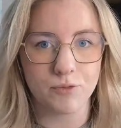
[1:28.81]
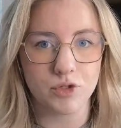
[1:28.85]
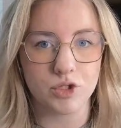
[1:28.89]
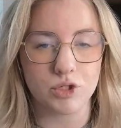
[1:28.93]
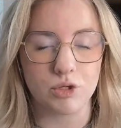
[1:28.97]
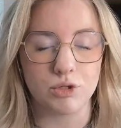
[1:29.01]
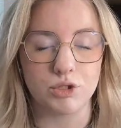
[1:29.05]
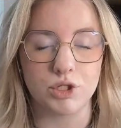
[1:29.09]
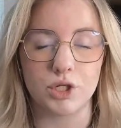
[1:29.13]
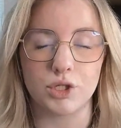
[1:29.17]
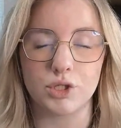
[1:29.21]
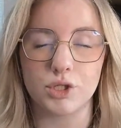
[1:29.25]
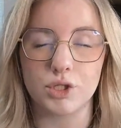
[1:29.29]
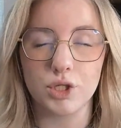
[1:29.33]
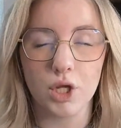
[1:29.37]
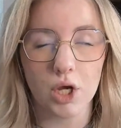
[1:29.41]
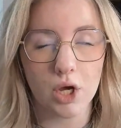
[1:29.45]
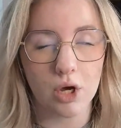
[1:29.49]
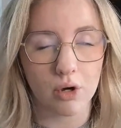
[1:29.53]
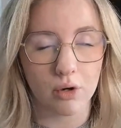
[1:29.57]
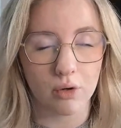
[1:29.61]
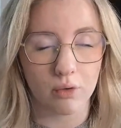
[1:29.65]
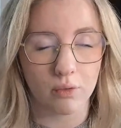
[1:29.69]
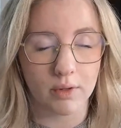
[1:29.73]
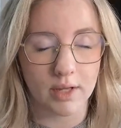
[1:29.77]
So just
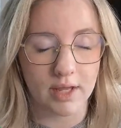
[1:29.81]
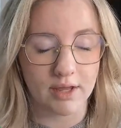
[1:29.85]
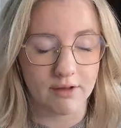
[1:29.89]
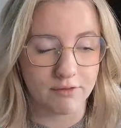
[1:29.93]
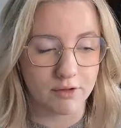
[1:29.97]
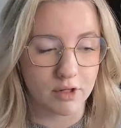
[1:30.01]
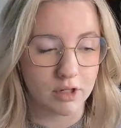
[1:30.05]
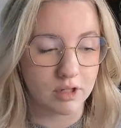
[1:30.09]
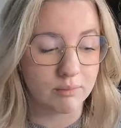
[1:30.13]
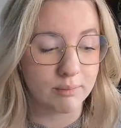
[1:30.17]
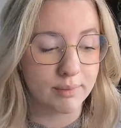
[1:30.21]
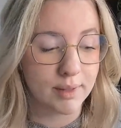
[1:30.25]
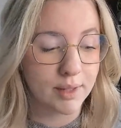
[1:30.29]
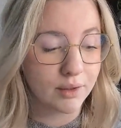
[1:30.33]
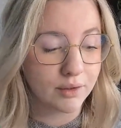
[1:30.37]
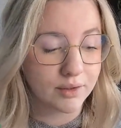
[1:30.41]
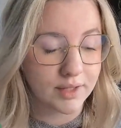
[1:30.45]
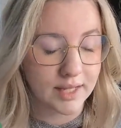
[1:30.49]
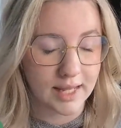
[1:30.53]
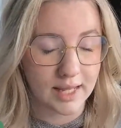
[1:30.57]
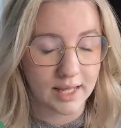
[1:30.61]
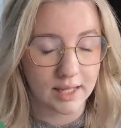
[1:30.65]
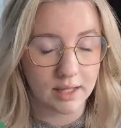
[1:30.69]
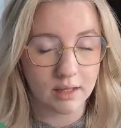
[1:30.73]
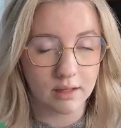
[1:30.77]
know if you're
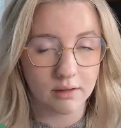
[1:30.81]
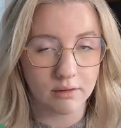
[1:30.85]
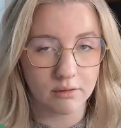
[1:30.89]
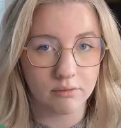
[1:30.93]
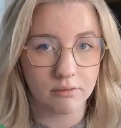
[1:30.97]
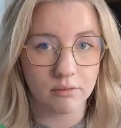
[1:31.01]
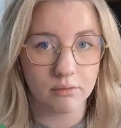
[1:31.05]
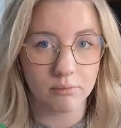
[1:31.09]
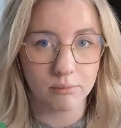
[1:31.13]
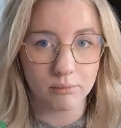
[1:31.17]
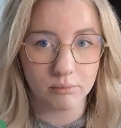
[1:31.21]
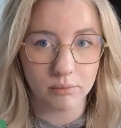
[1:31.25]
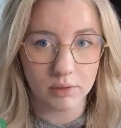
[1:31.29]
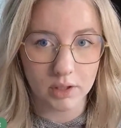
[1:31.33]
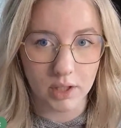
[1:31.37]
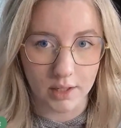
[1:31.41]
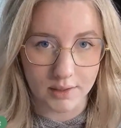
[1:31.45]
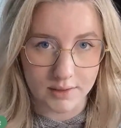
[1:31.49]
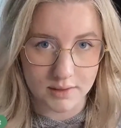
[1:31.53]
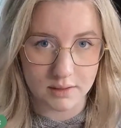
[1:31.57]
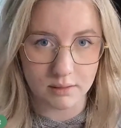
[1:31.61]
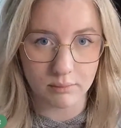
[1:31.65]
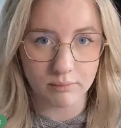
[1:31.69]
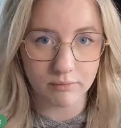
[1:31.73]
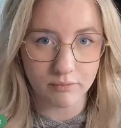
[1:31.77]
building
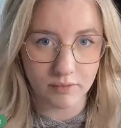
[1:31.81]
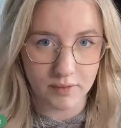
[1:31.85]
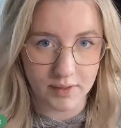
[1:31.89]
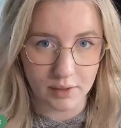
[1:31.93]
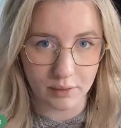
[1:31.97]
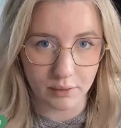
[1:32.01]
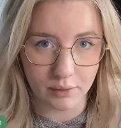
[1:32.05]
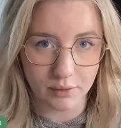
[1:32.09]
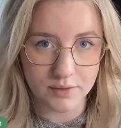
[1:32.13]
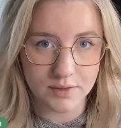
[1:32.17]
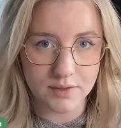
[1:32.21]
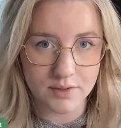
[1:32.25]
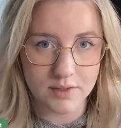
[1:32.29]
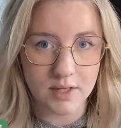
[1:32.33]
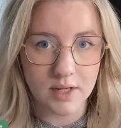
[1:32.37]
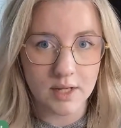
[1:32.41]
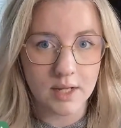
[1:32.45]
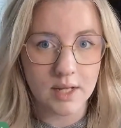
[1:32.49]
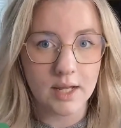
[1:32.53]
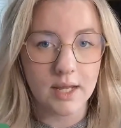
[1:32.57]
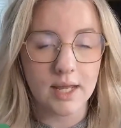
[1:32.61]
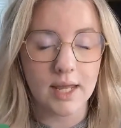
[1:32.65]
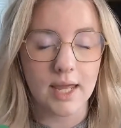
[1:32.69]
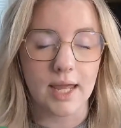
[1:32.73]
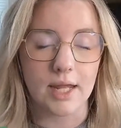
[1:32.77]
custom fields
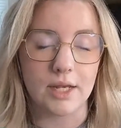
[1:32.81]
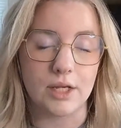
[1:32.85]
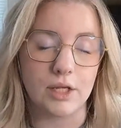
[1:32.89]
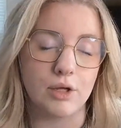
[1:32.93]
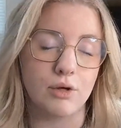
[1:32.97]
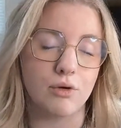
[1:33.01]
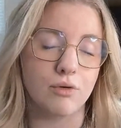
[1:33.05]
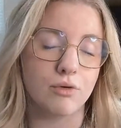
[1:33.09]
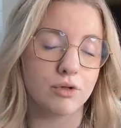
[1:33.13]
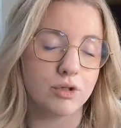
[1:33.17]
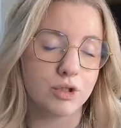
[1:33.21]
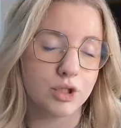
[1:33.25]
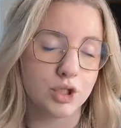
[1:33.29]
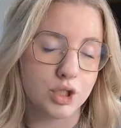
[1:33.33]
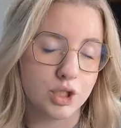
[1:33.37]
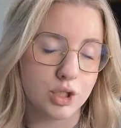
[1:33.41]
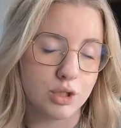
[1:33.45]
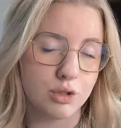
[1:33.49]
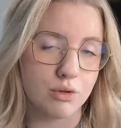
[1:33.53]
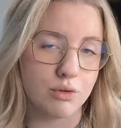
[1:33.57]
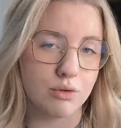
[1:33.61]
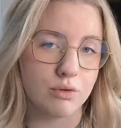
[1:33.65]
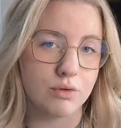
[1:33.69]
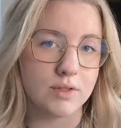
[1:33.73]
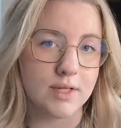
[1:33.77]
and you
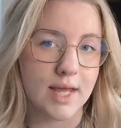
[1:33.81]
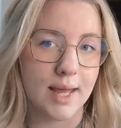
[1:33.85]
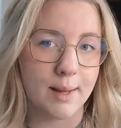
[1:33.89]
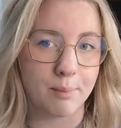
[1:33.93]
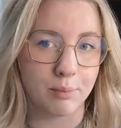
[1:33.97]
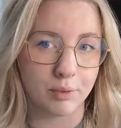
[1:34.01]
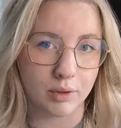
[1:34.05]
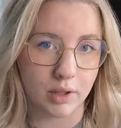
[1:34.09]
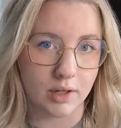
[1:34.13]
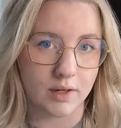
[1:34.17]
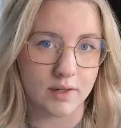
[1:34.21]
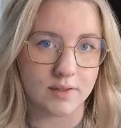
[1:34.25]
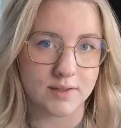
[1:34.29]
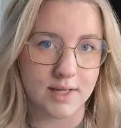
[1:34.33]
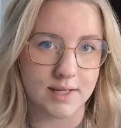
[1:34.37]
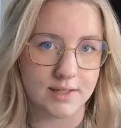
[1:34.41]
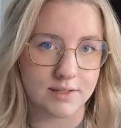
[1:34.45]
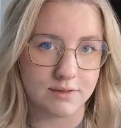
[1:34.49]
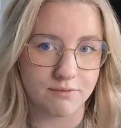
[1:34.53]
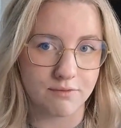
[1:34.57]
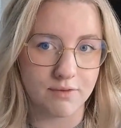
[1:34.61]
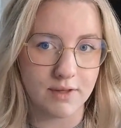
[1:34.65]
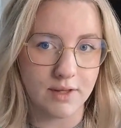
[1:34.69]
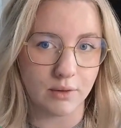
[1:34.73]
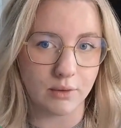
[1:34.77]
choose a process
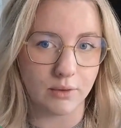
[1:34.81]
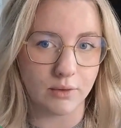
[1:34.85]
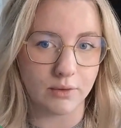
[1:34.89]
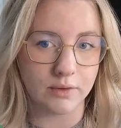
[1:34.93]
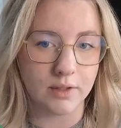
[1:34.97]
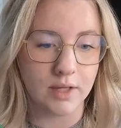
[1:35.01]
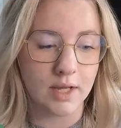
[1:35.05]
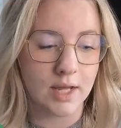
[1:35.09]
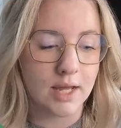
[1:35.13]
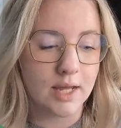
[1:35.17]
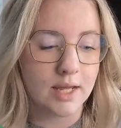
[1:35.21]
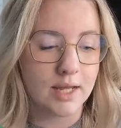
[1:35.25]
field,